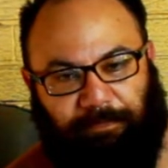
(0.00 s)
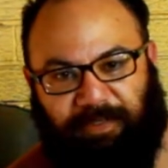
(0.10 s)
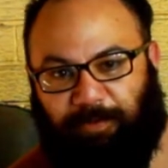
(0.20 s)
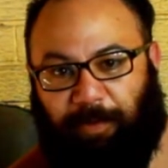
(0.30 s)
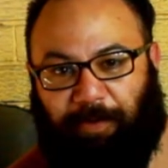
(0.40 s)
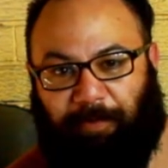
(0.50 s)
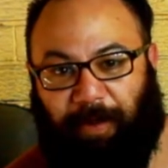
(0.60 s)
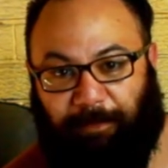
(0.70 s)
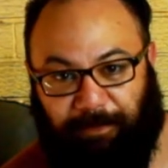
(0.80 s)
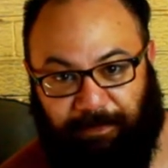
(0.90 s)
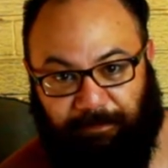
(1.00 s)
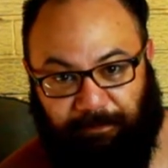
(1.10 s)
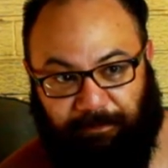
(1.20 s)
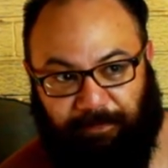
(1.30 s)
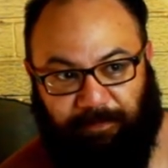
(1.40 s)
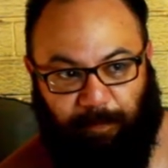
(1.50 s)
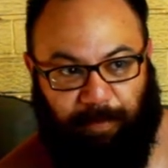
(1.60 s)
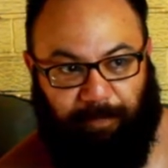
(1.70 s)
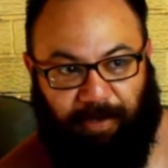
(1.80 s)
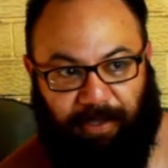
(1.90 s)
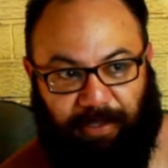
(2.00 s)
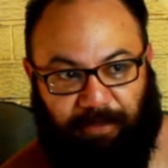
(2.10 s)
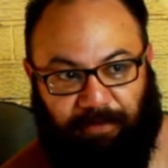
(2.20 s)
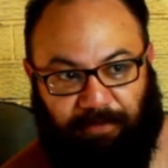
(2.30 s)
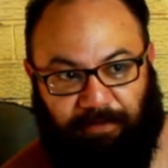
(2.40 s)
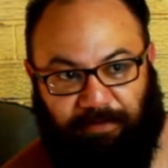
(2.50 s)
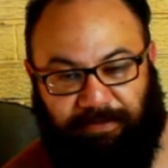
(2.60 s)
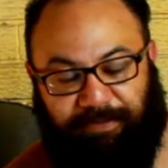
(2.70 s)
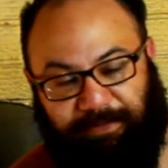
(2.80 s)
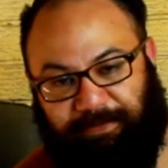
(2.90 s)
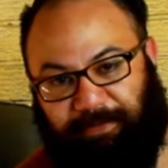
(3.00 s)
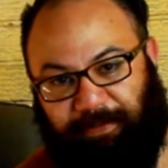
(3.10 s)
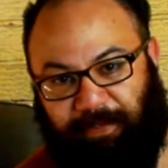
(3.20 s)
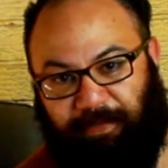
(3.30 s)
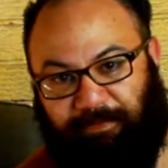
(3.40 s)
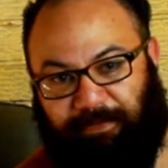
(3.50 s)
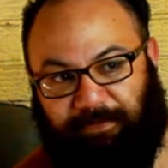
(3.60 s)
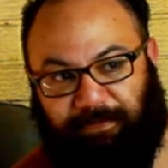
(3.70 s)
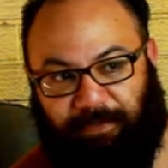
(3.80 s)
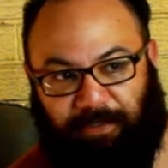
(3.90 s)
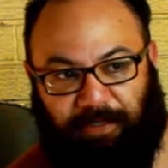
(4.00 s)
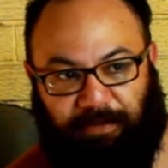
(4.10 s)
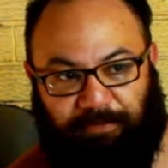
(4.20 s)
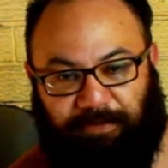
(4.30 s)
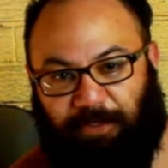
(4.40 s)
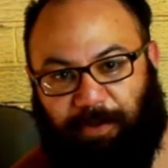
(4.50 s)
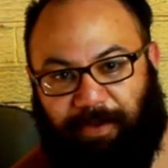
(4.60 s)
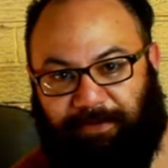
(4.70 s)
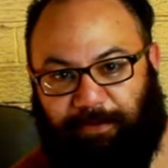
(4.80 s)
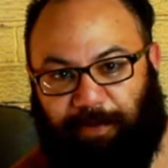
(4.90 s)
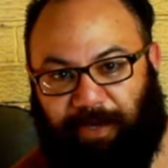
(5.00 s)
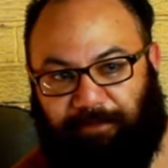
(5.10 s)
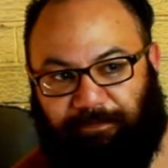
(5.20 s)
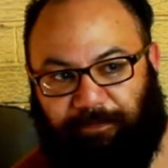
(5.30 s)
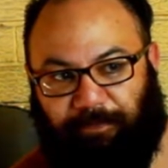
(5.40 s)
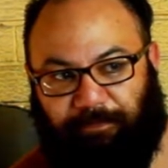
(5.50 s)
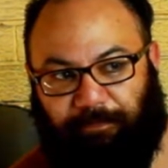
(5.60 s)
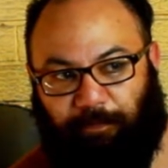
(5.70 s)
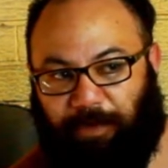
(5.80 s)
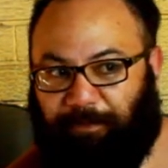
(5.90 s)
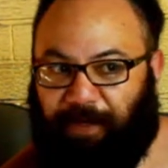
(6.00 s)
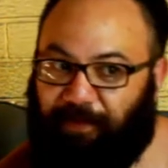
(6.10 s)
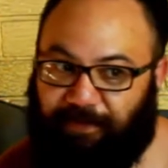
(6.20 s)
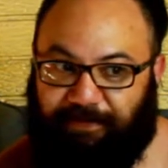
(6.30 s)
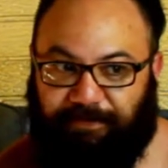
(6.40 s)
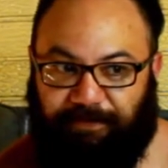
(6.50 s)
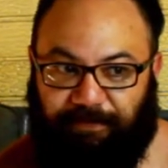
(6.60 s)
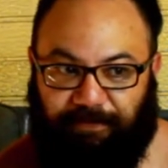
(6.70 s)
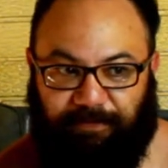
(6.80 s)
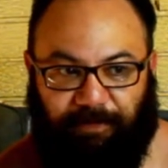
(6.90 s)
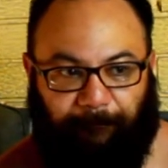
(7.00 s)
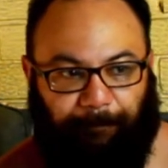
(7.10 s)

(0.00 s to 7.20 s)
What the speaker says: But it's where my mom lives, it's where my sister lives, it's 2 hours away from one of my other sisters.